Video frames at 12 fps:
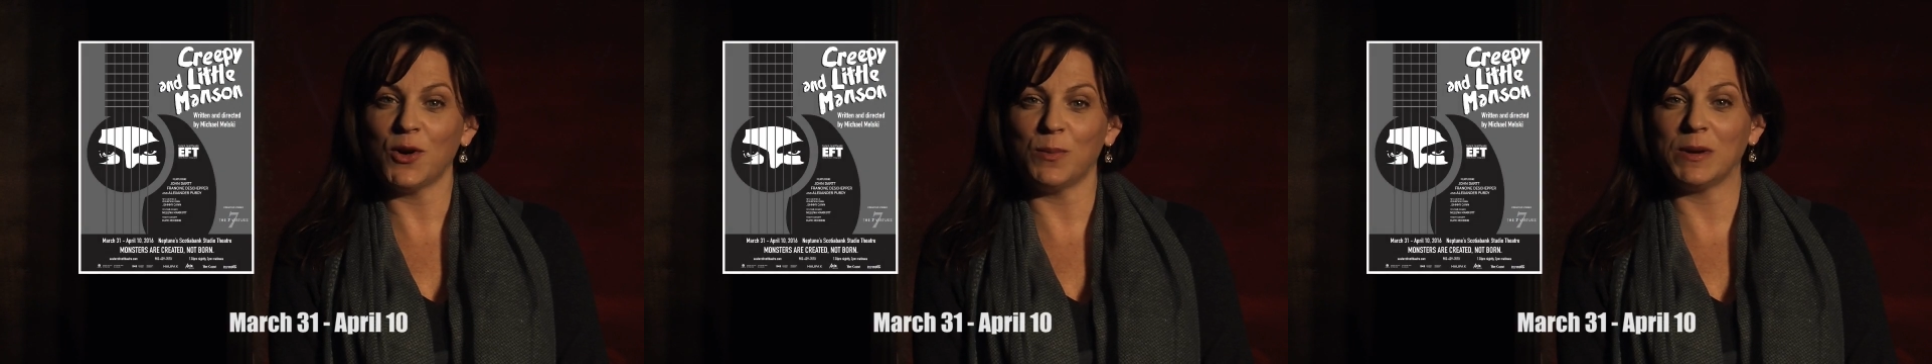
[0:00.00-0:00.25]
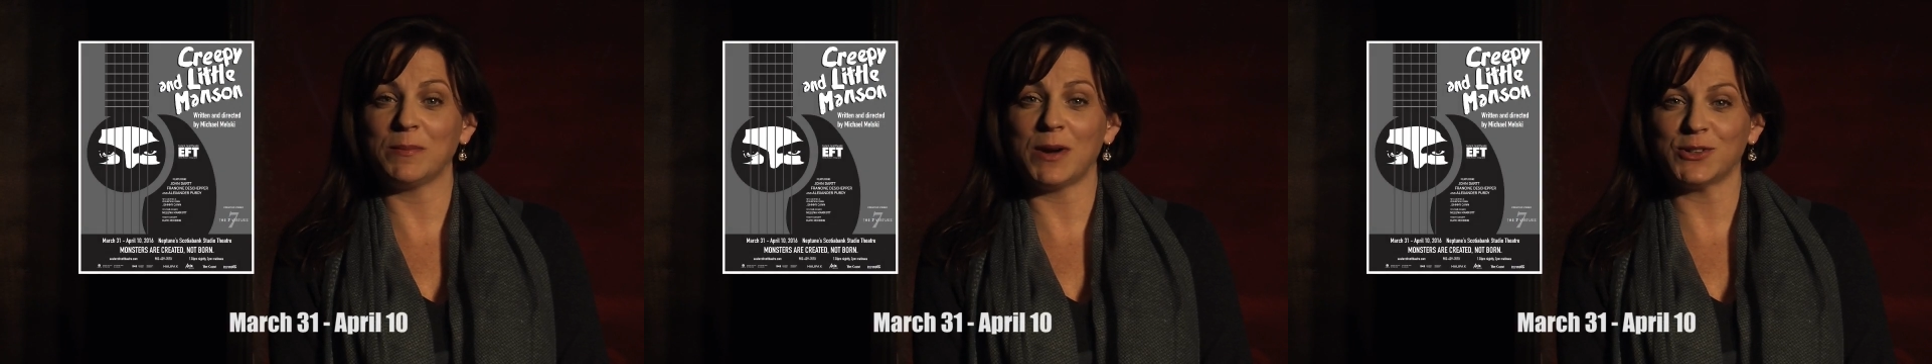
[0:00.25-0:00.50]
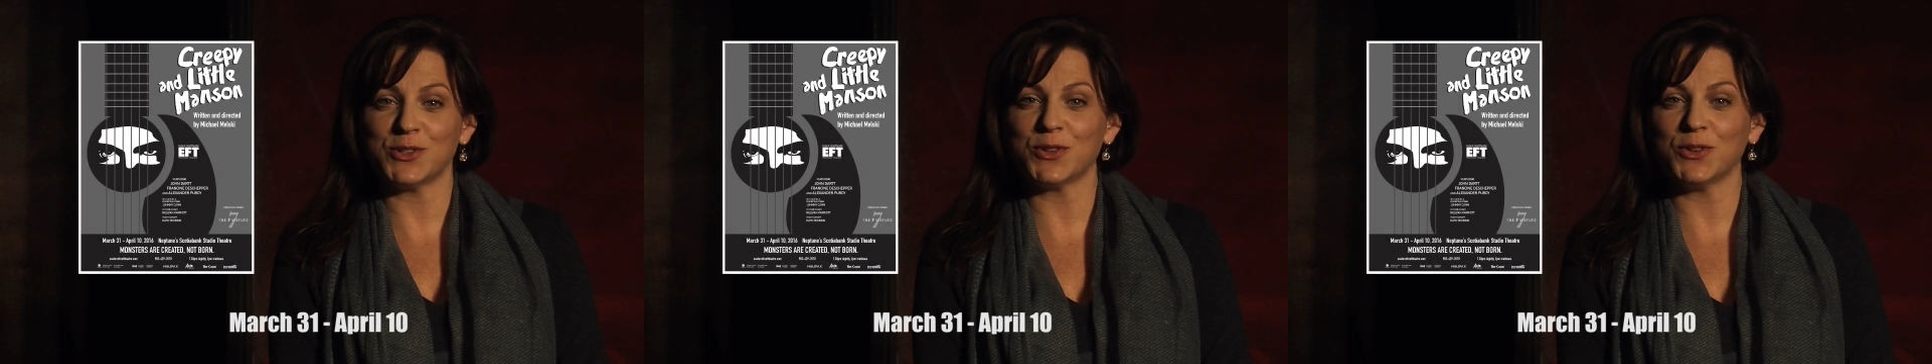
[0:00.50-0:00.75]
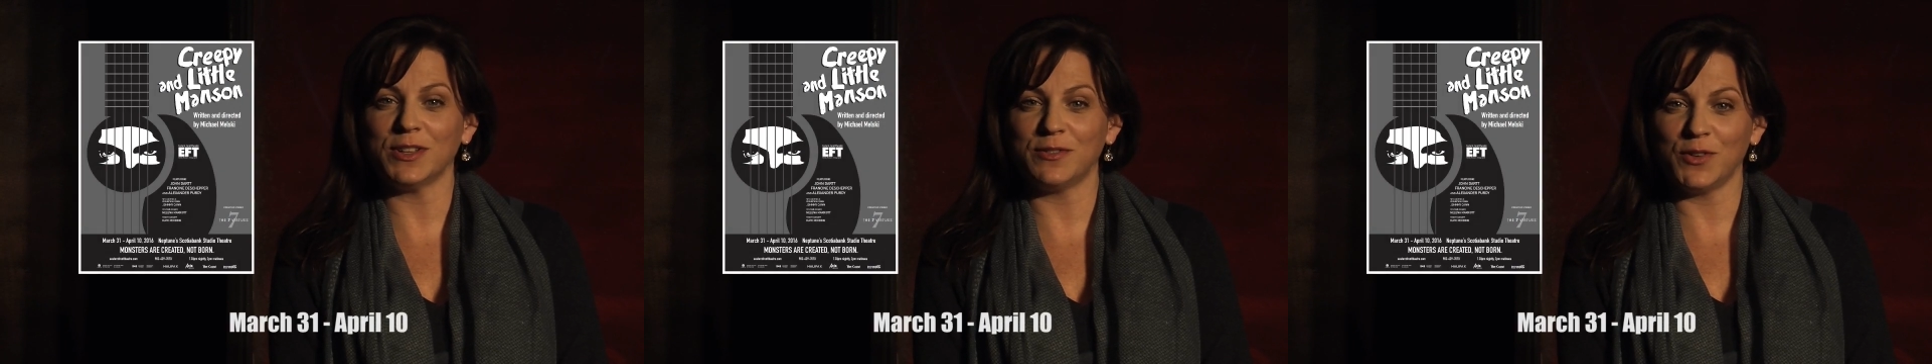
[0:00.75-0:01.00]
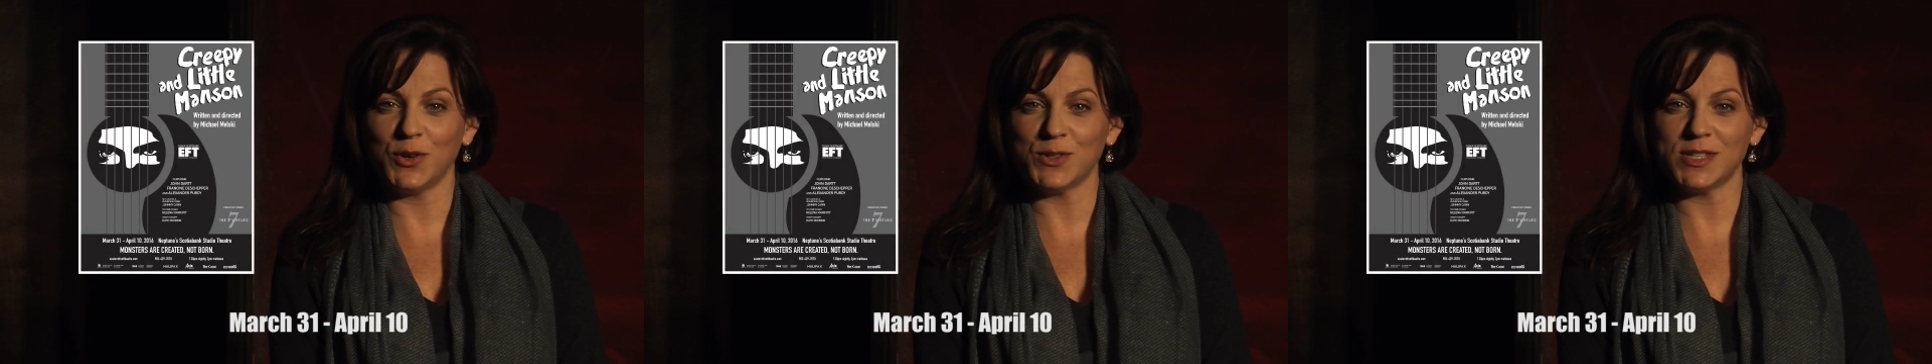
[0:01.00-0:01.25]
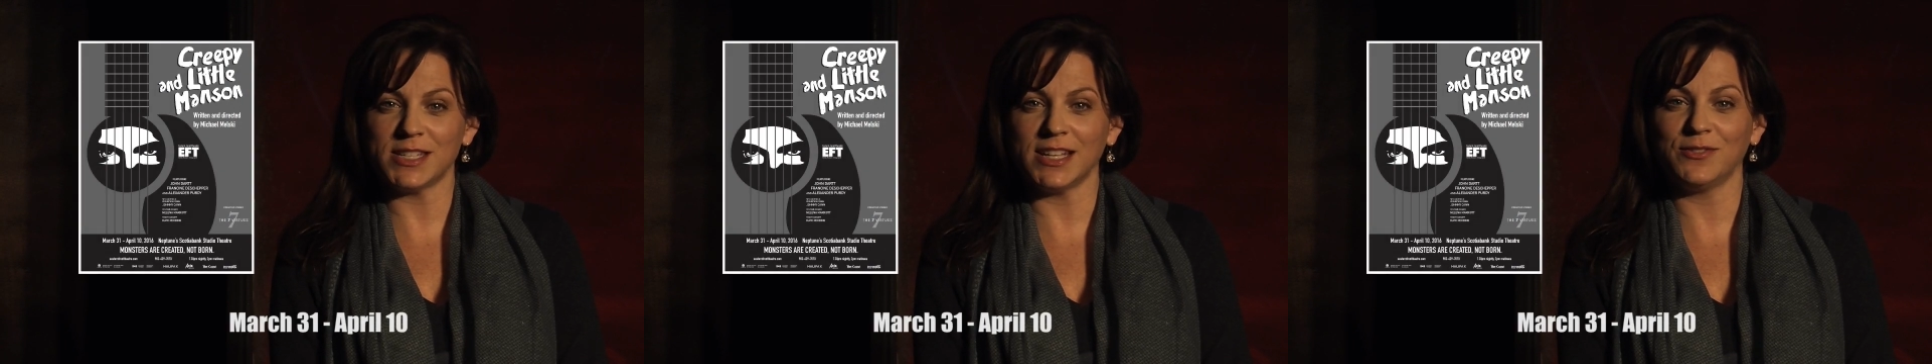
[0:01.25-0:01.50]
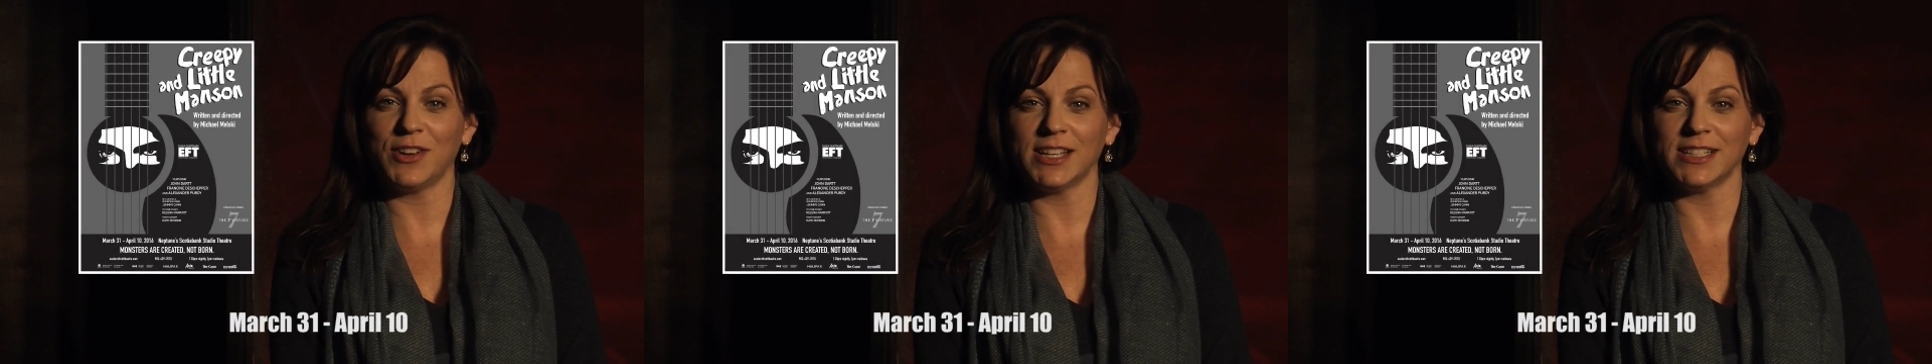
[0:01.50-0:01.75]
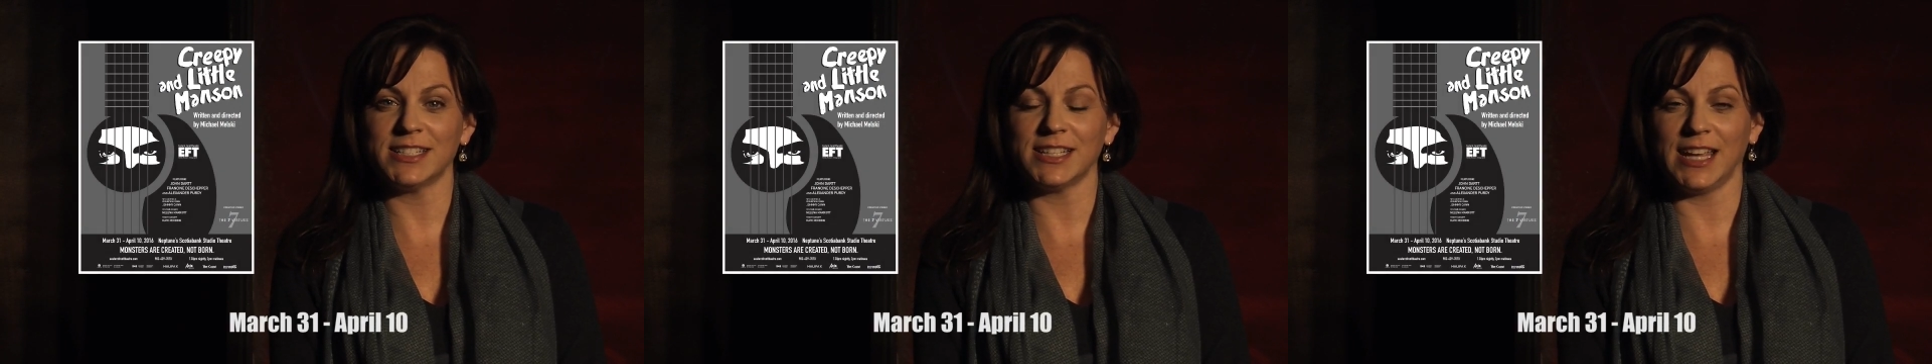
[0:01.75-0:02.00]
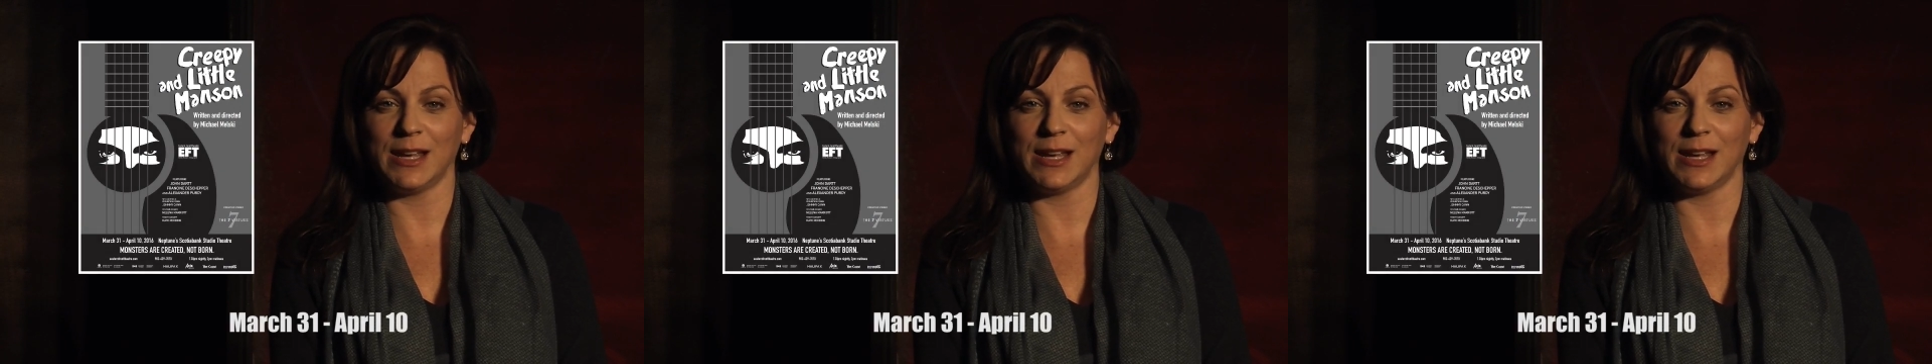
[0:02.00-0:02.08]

opening March 31st and running until